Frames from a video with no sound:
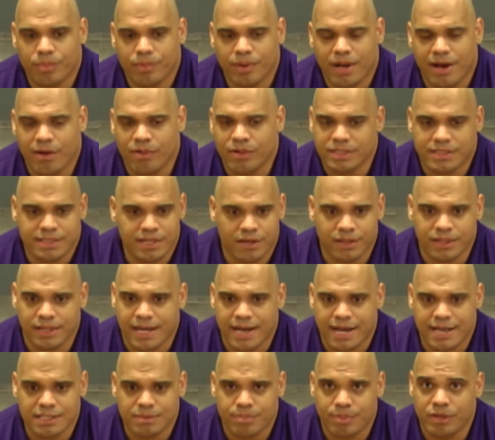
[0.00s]
I always tell the
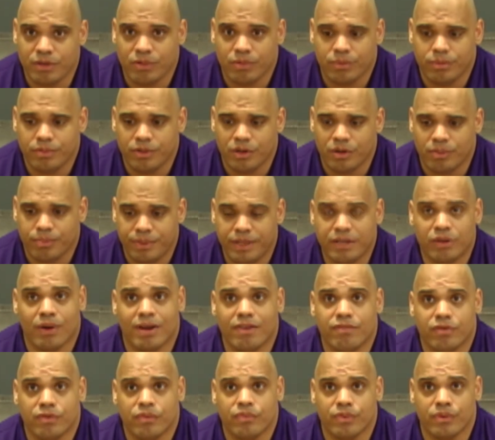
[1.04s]
guys be
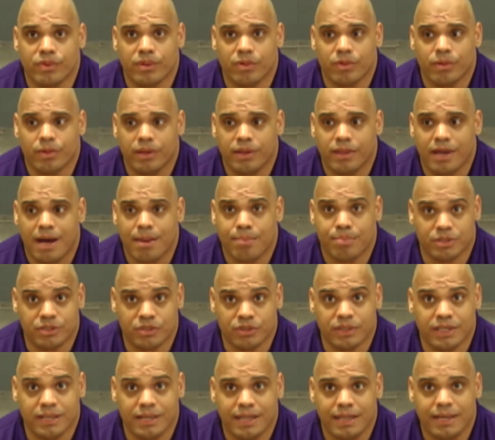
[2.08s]
grateful for the
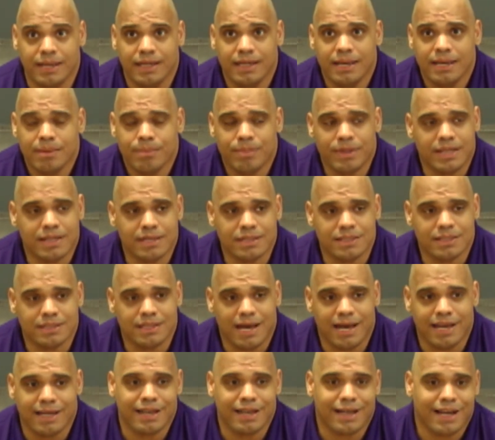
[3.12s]
opportunity, because
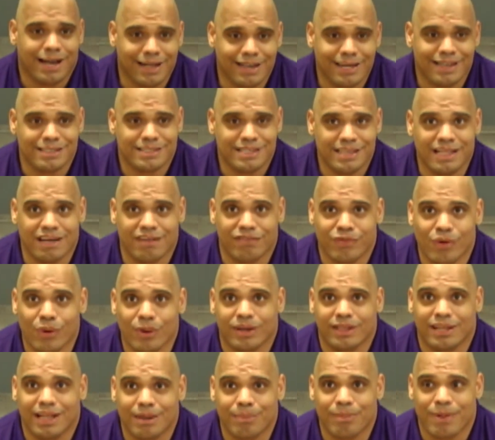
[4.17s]
I kind of say that 4
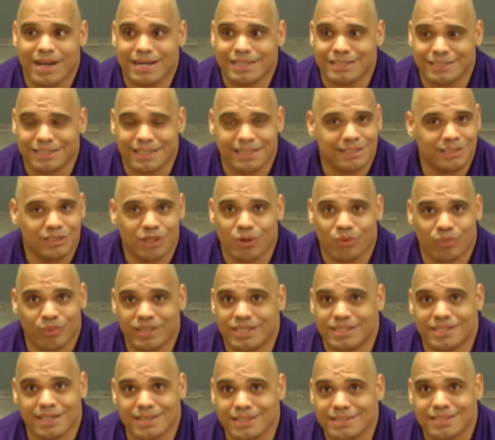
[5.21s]
o'clock practice is like adult
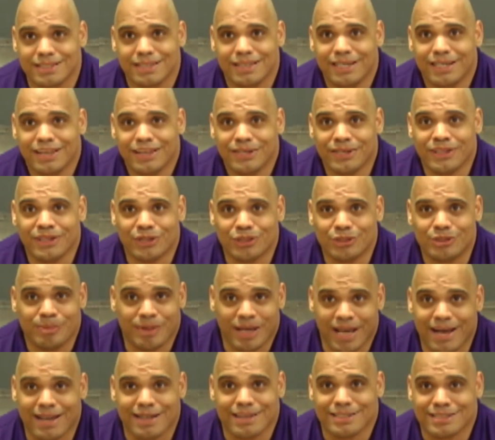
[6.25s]
recess. To
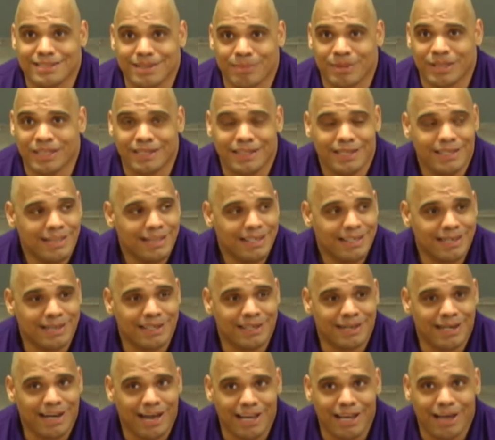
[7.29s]
be honest, I mean,
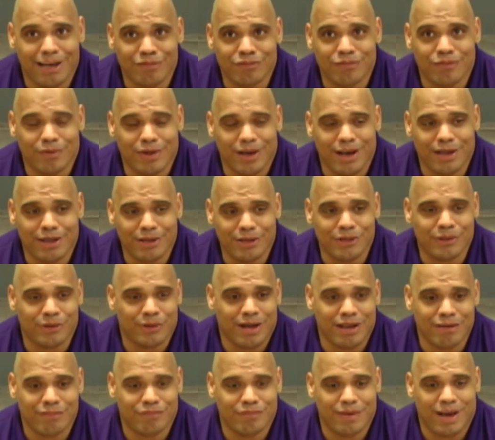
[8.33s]

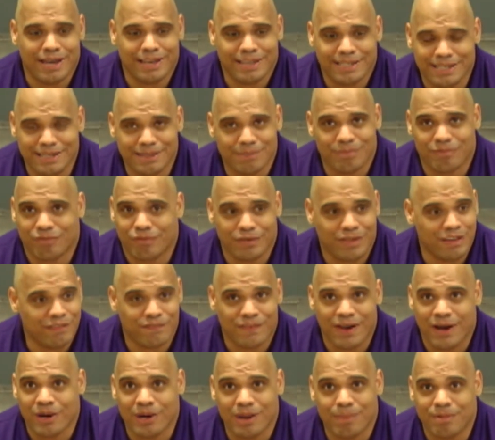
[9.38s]
I get
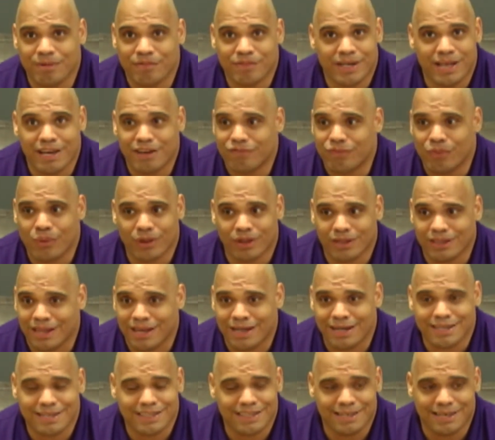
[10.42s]
fired up every day at 4
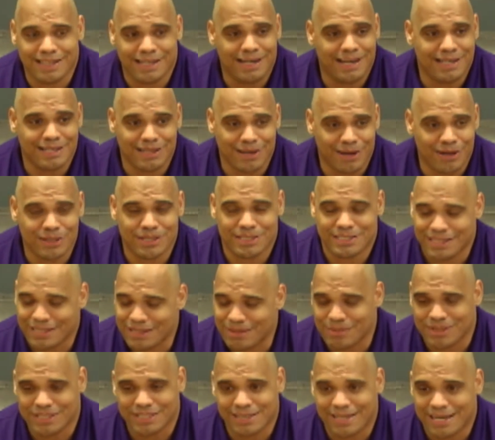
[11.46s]
o'clock, and I always tell
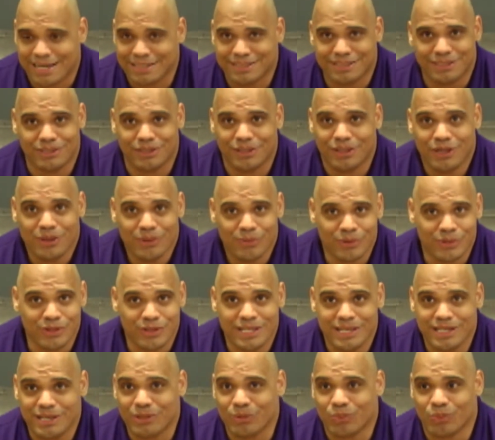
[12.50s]
them, I said, guys, when you
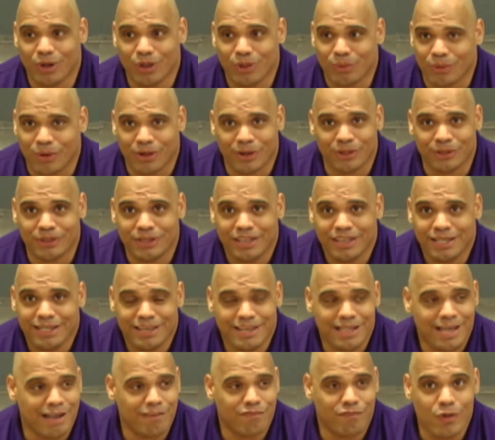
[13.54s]
get in the work world,
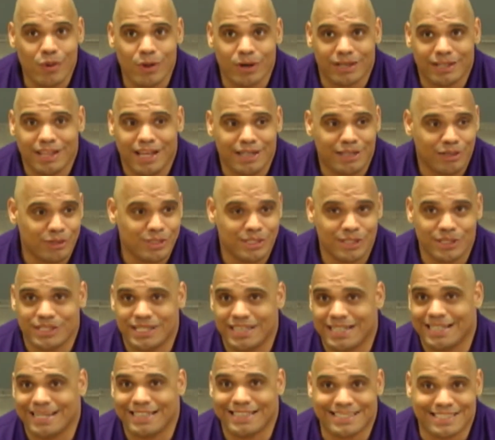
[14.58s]
at 4 o'clock, you're still
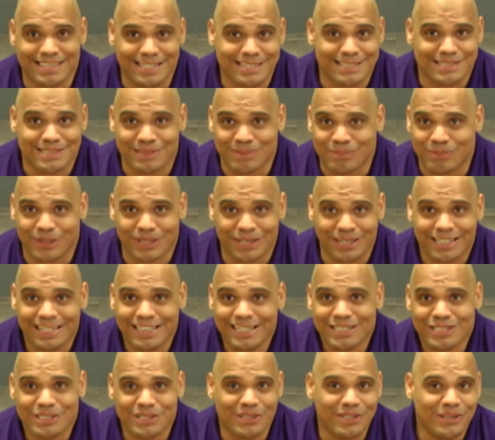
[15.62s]
sitting at a desk somewhere.
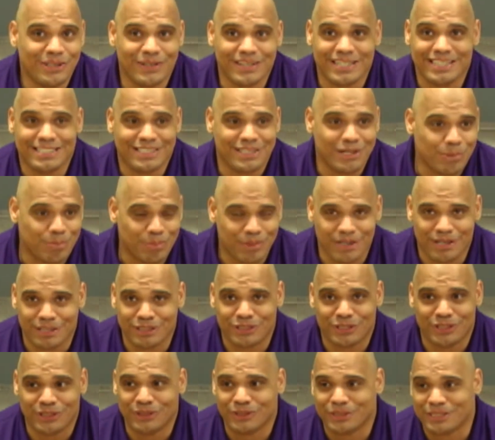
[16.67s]
So you don't get to go put on
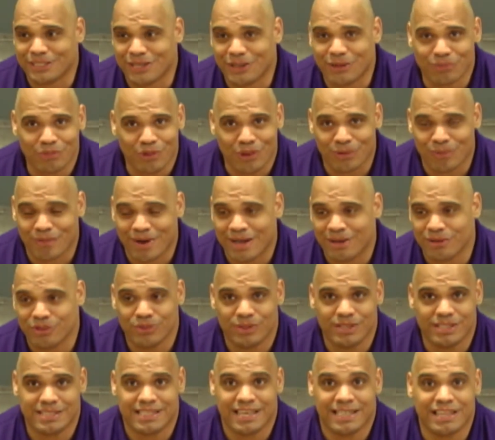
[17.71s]
shoes and go roll around, do
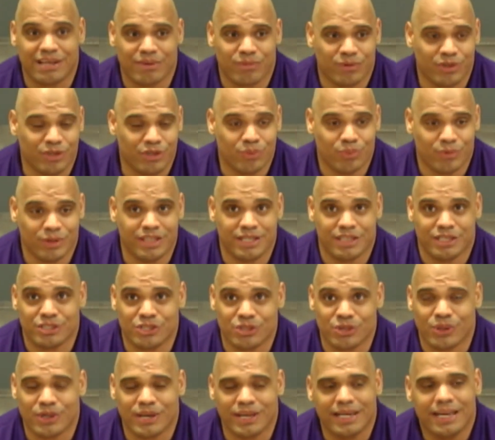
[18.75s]
this thing that you really
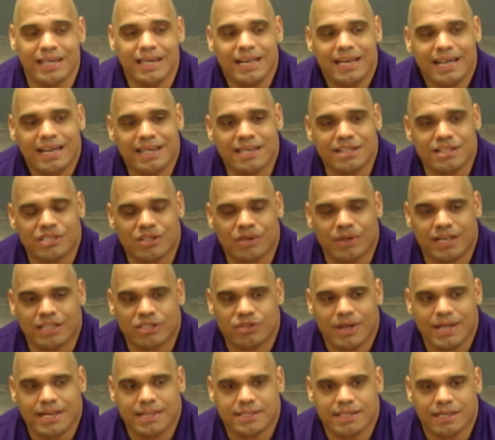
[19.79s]
enjoy. And so I
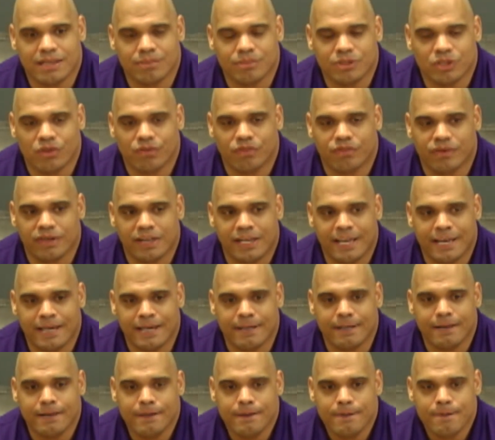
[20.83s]
try to tell them, don't
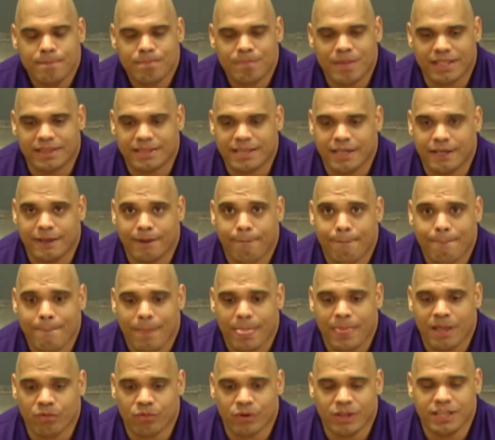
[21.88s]
forget that they
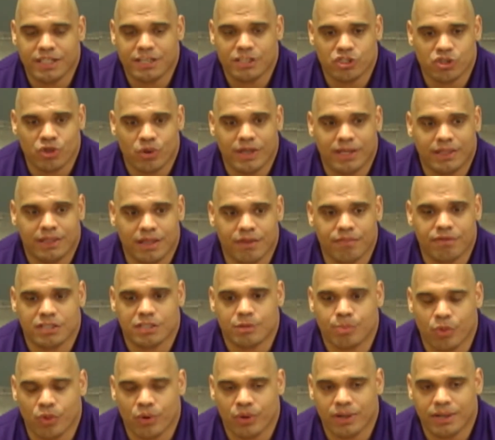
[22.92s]
really enjoy and love the
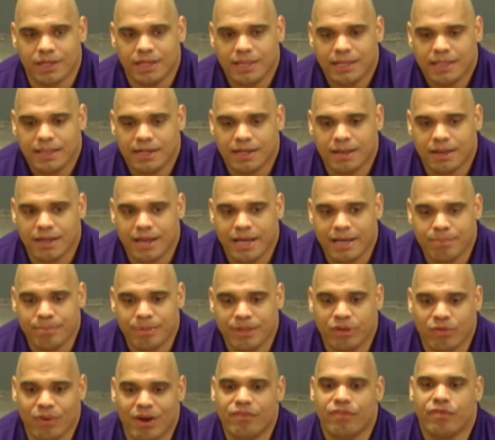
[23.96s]
sport, and
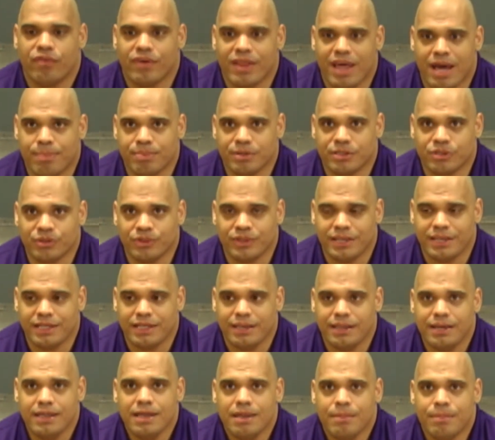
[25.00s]
be grateful for the
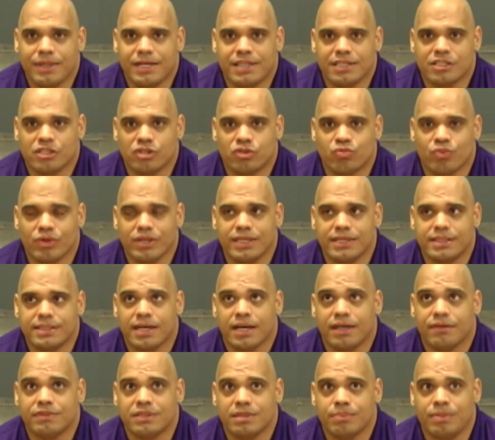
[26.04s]
opportunity, because it's really
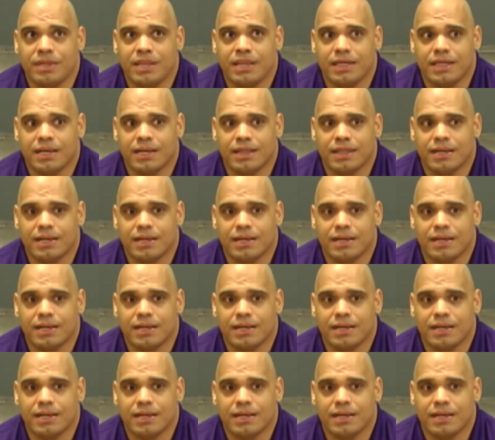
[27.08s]
tough to be